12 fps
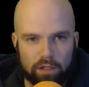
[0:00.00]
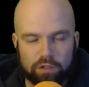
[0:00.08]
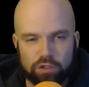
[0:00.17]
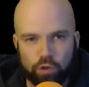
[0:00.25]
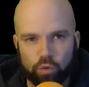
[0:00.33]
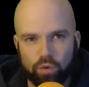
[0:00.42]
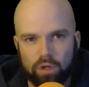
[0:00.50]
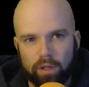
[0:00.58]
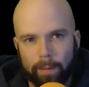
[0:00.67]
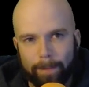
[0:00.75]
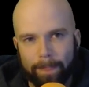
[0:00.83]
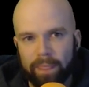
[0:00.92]
So
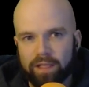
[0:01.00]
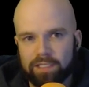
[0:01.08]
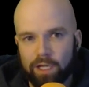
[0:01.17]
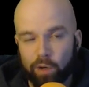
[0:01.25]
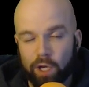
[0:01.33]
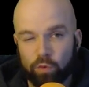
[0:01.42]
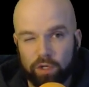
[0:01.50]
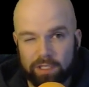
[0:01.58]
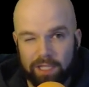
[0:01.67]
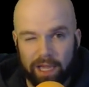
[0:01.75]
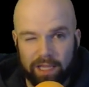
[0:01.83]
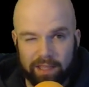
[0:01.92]
that's how I would
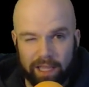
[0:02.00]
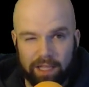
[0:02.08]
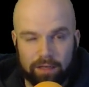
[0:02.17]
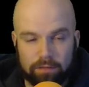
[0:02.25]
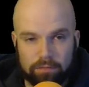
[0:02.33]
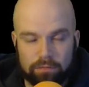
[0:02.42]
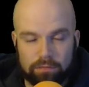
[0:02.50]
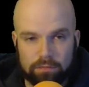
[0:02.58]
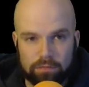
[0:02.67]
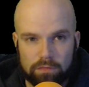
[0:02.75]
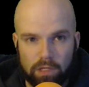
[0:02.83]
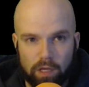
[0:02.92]
attack that
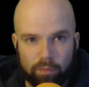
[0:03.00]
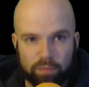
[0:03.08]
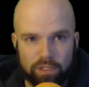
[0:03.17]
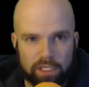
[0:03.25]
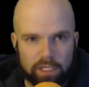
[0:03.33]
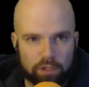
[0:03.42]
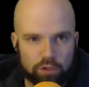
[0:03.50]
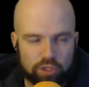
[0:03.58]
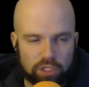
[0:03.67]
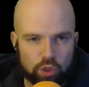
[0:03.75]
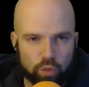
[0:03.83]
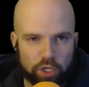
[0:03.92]
um, particular
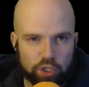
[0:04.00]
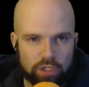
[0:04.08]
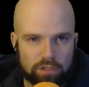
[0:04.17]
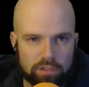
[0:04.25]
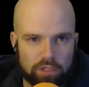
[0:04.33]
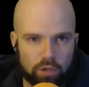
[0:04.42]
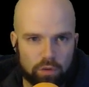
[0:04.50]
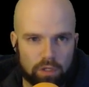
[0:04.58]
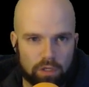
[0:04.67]
situation. So